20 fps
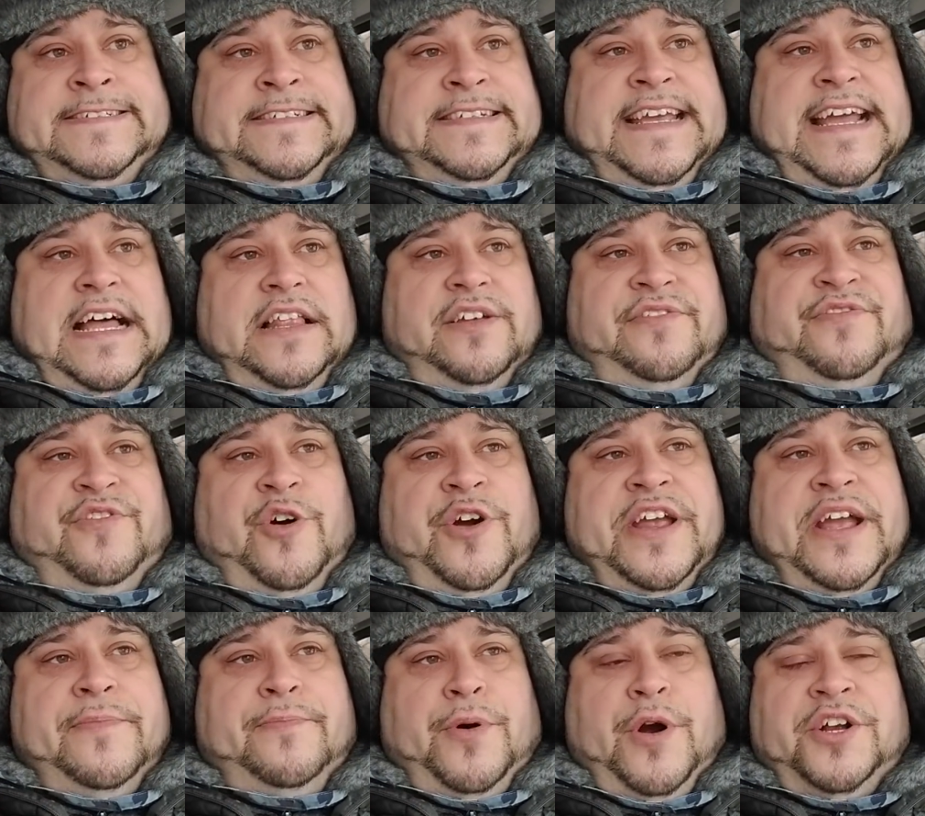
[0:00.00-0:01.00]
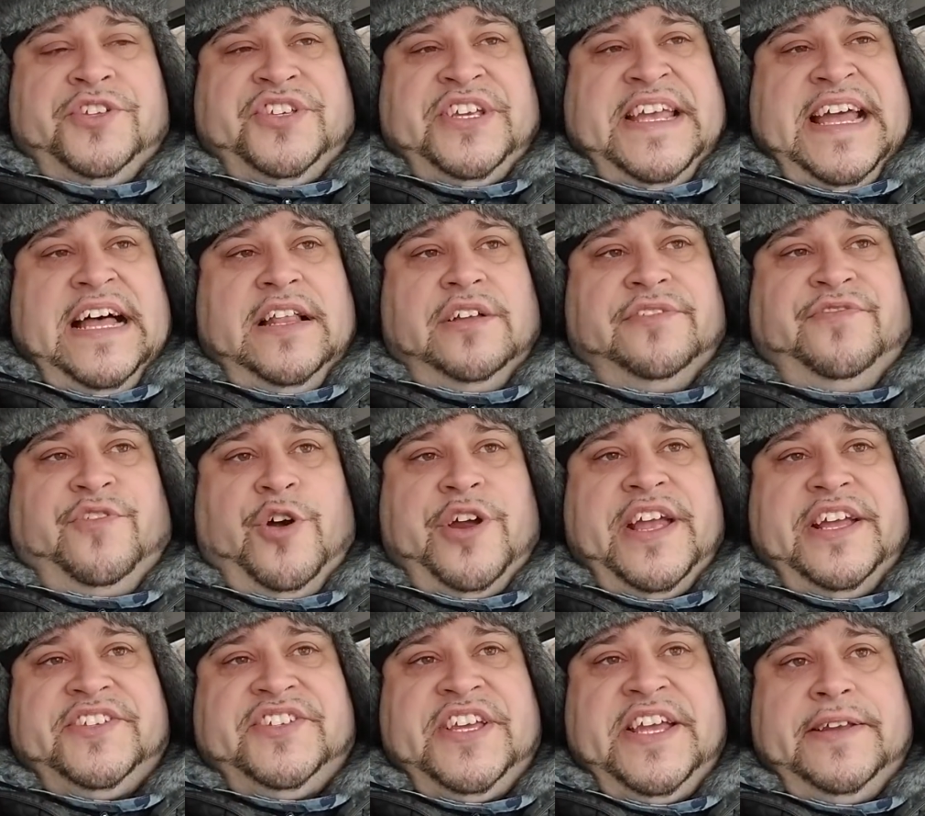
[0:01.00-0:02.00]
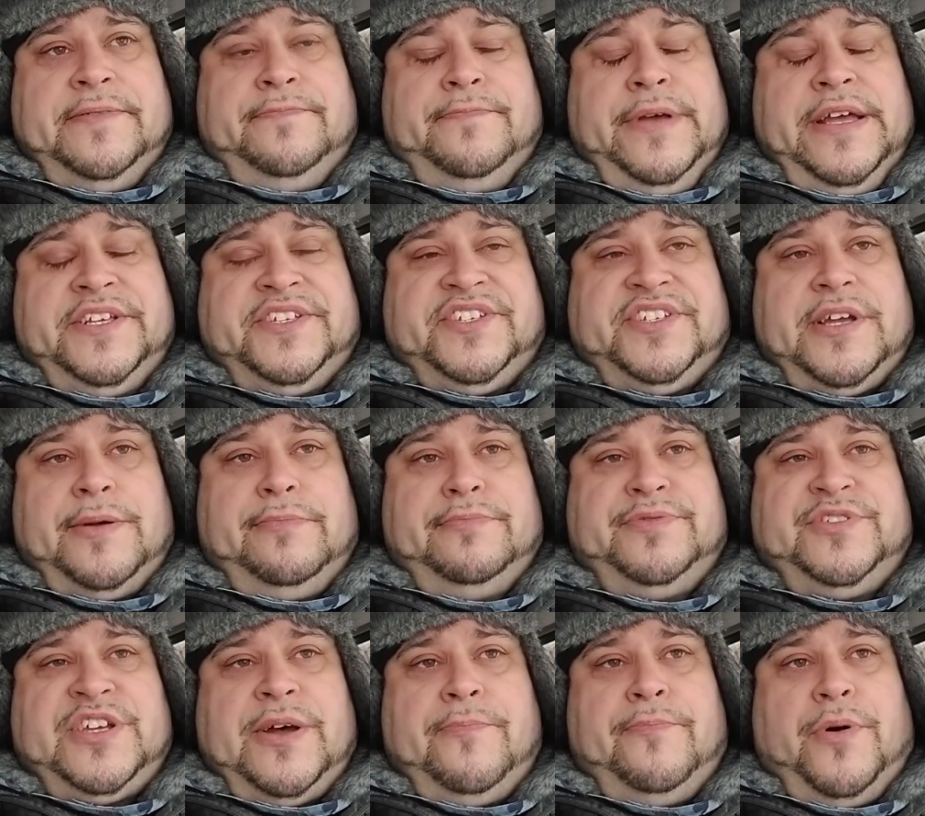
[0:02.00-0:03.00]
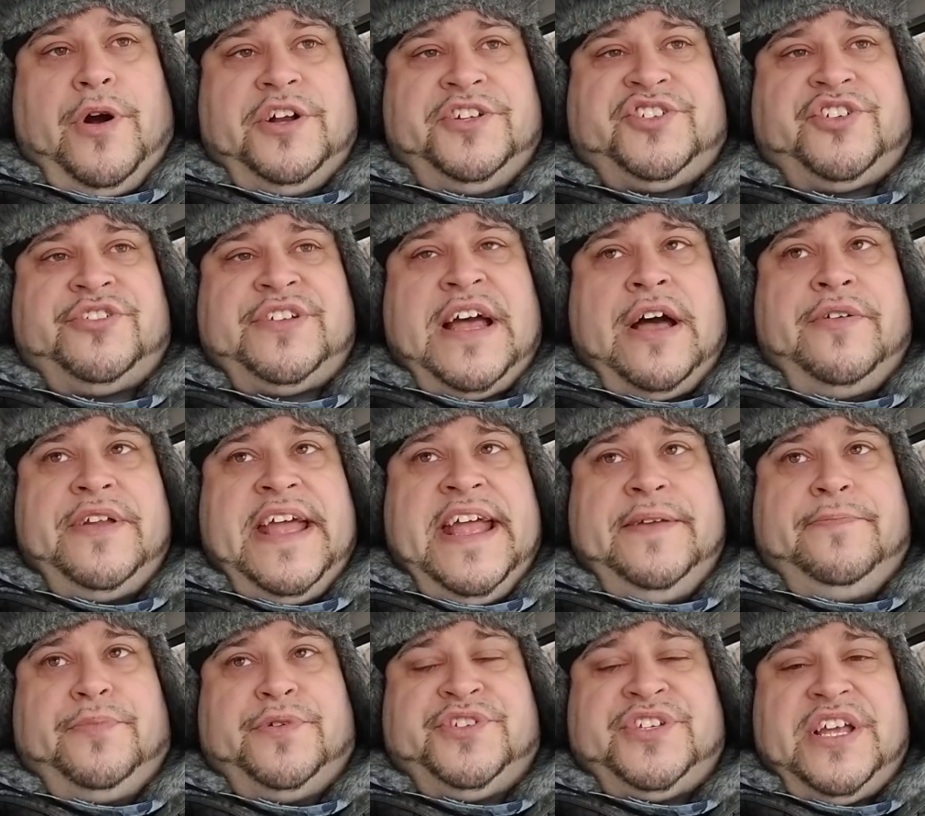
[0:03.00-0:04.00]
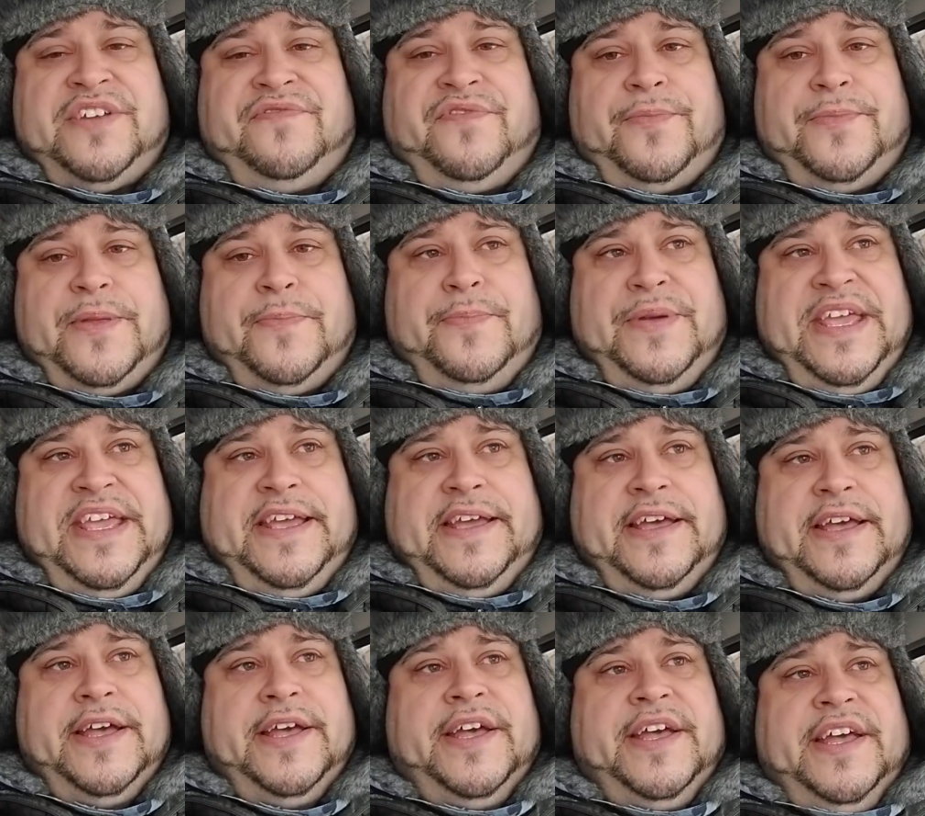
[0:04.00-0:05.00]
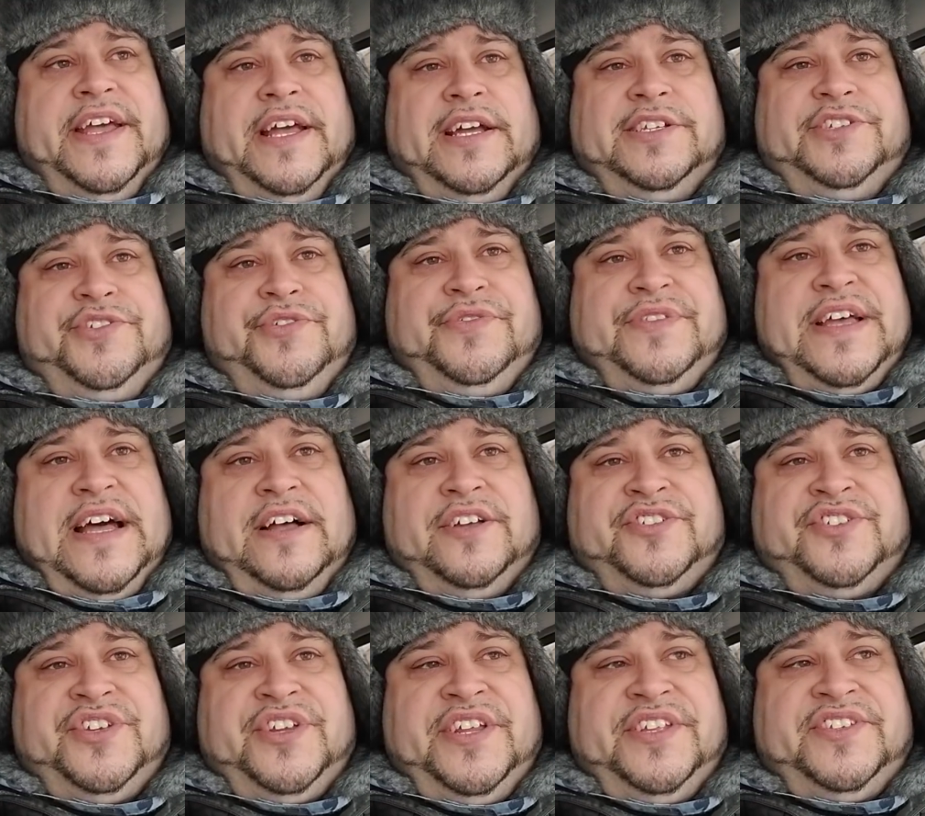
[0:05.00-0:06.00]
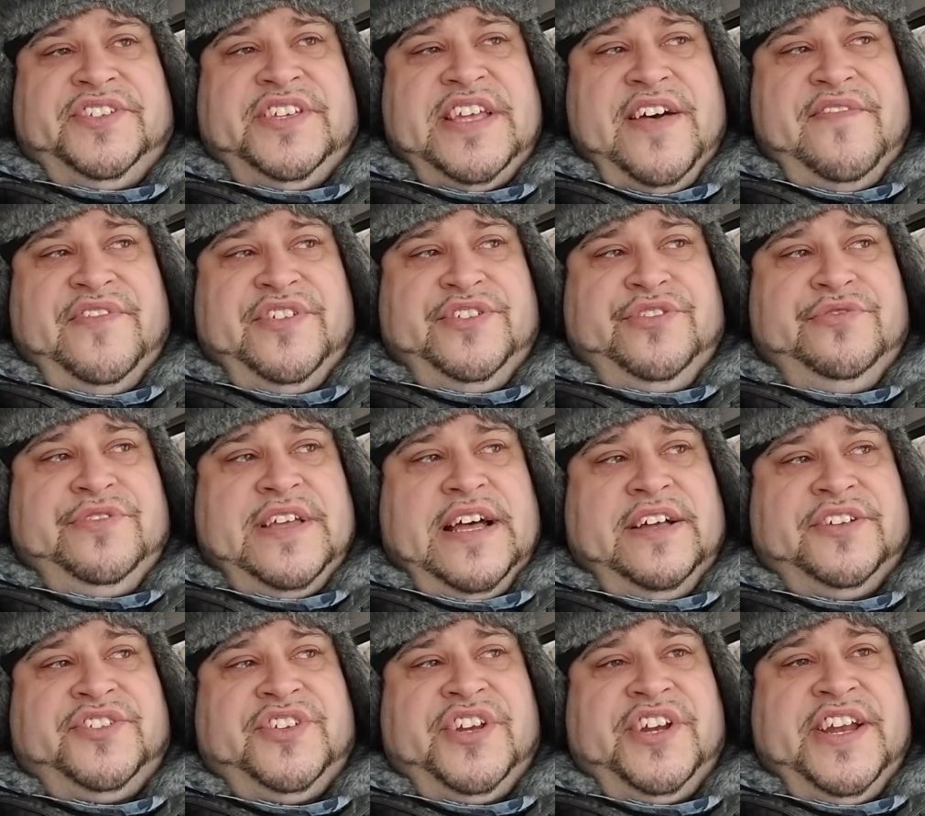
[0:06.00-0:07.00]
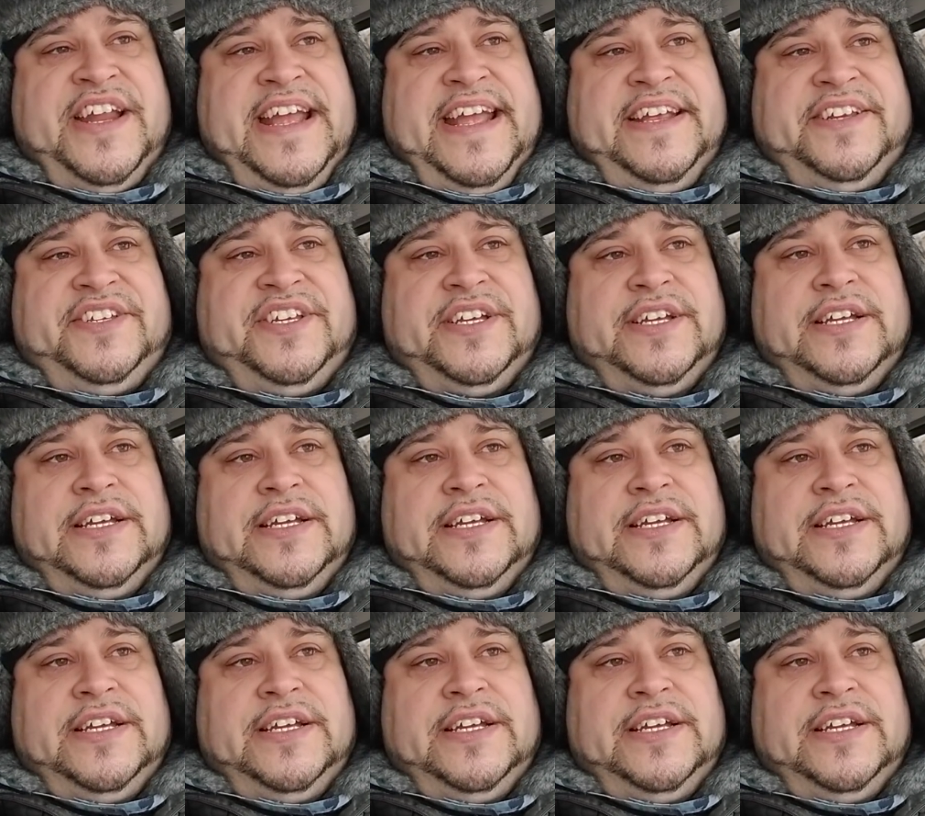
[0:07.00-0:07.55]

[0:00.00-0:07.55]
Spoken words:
California, parts of California, it's hit and miss. Some parts are down 8% from the peak in 2007, 2008.